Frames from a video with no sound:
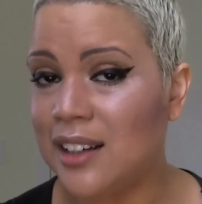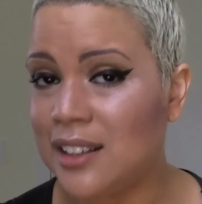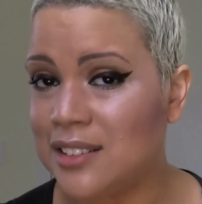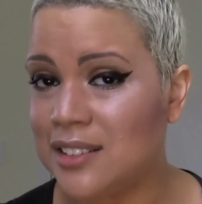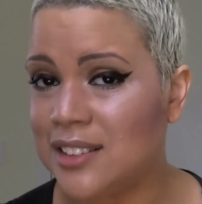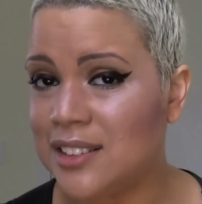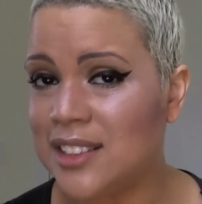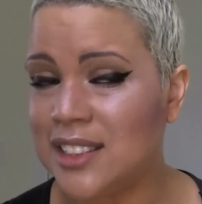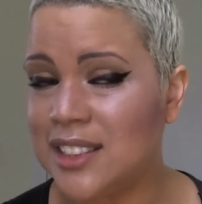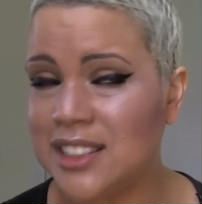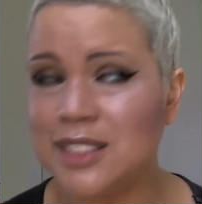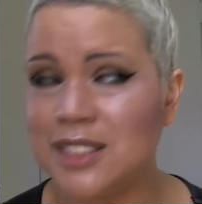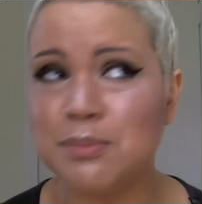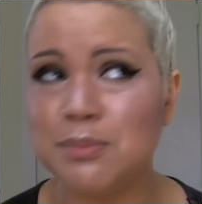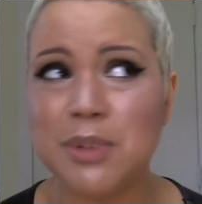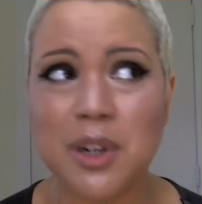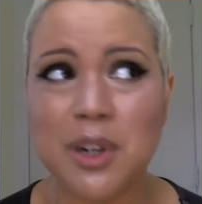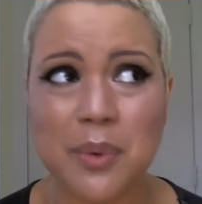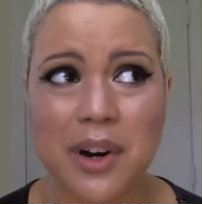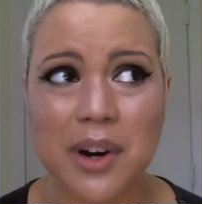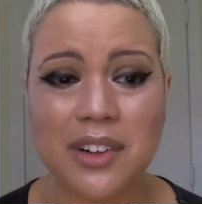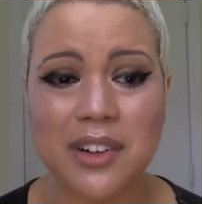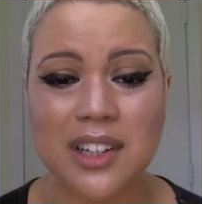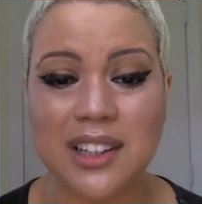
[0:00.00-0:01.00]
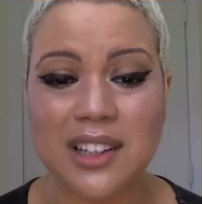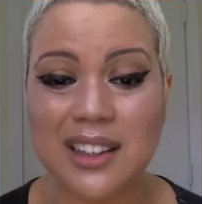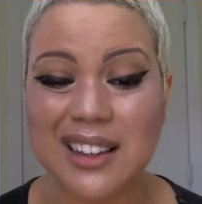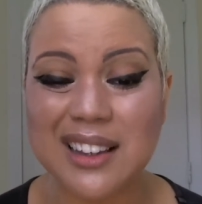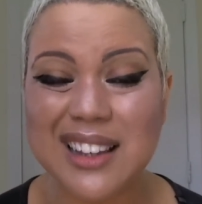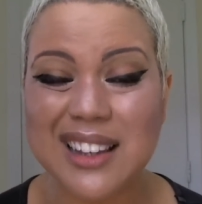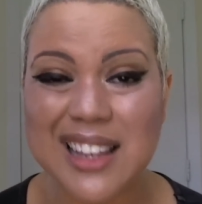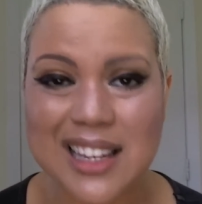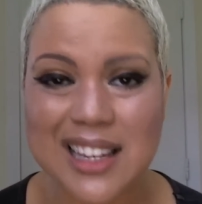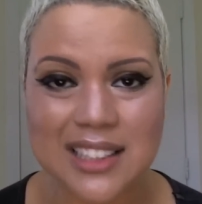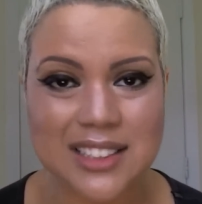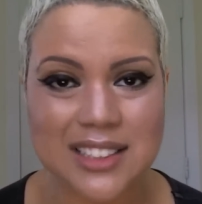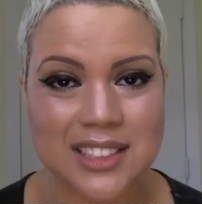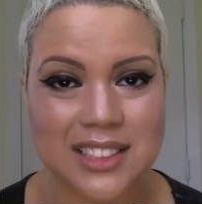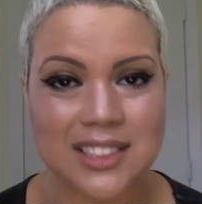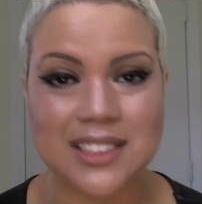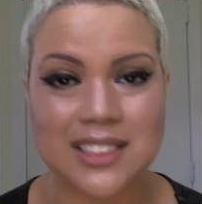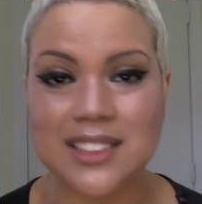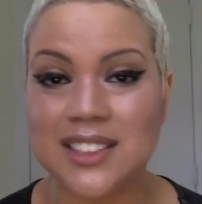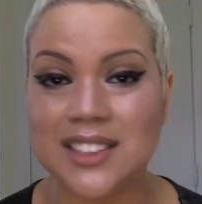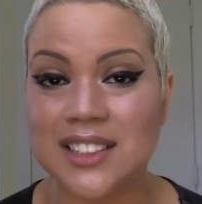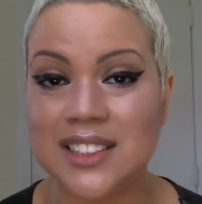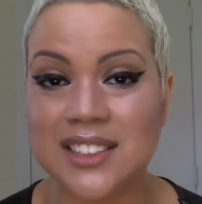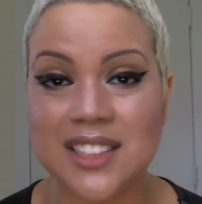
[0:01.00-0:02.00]
this has been around at least
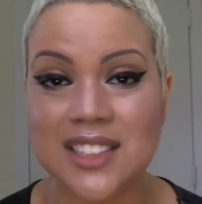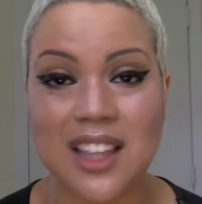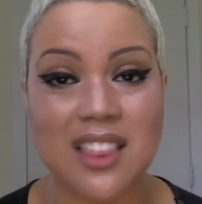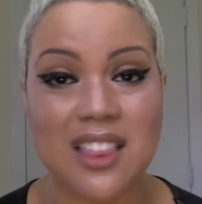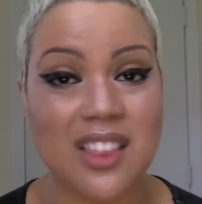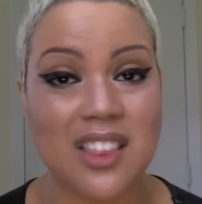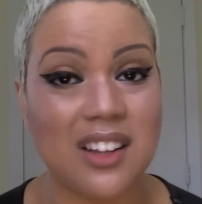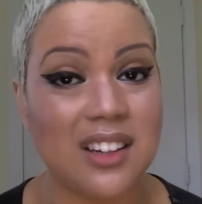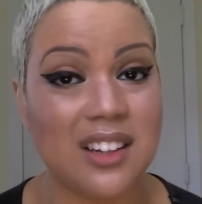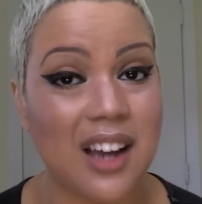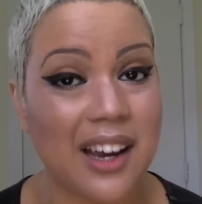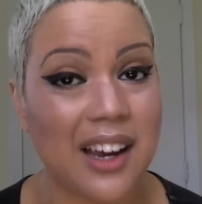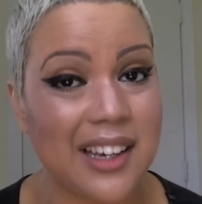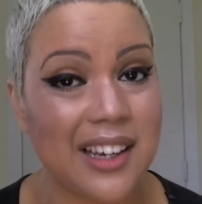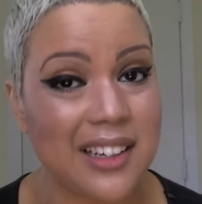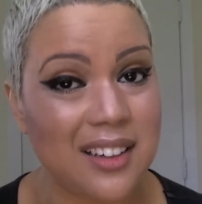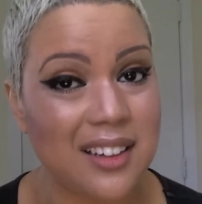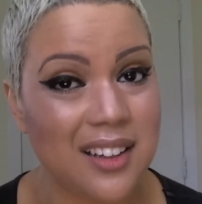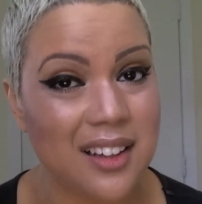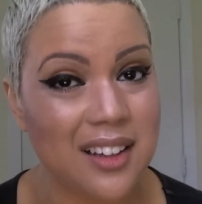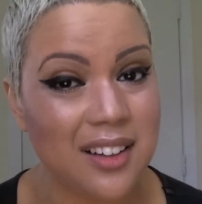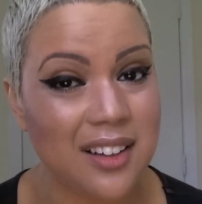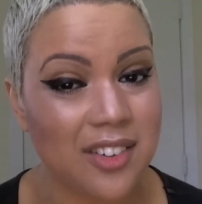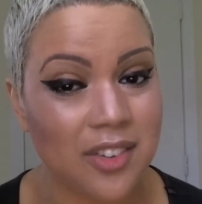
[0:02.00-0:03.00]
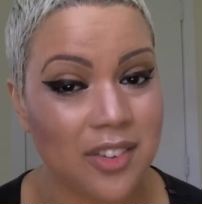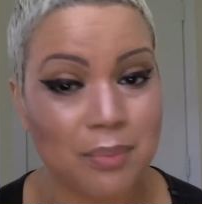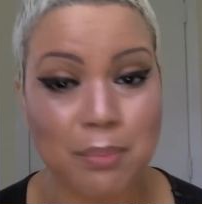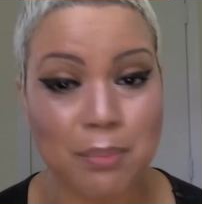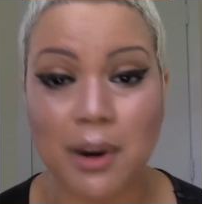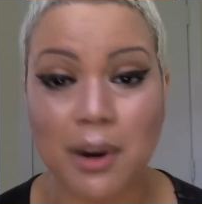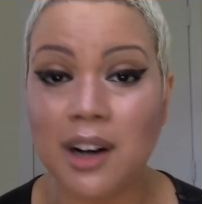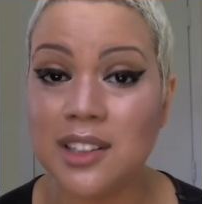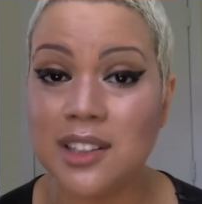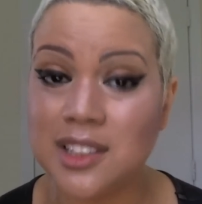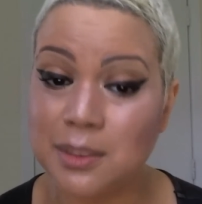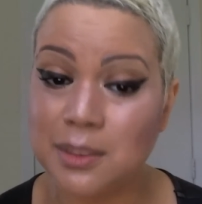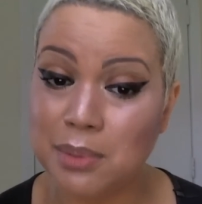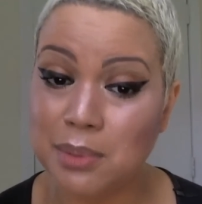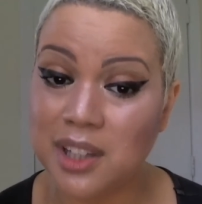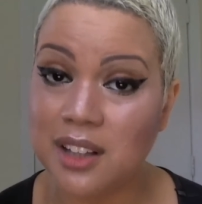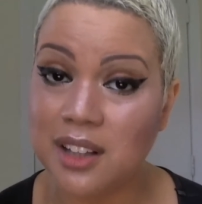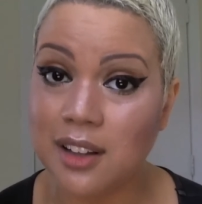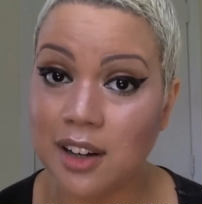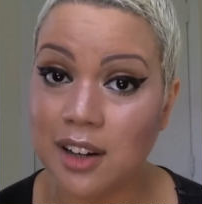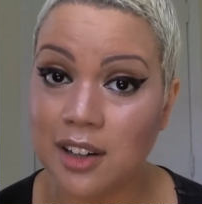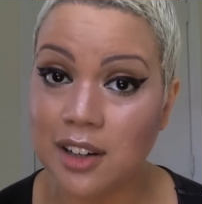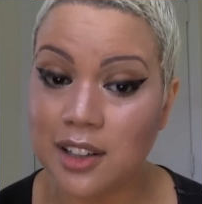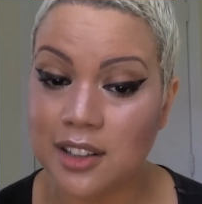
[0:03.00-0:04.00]
since the 90s, possibly
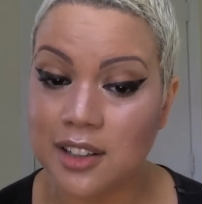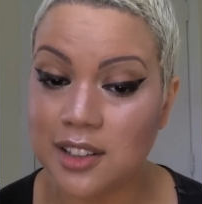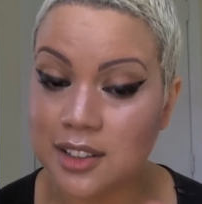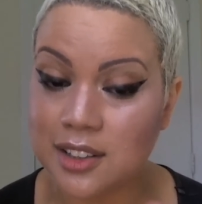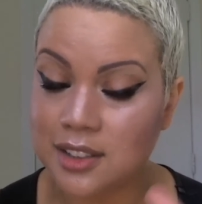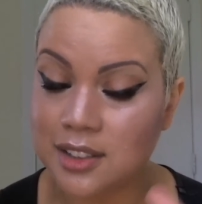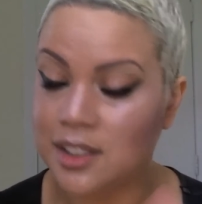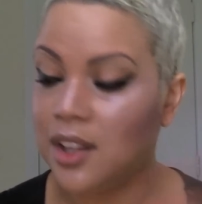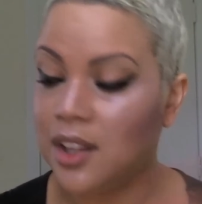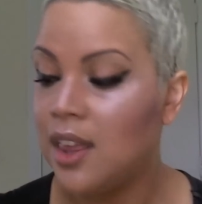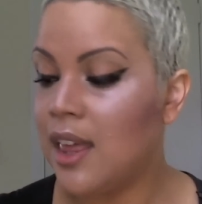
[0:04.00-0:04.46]
longer,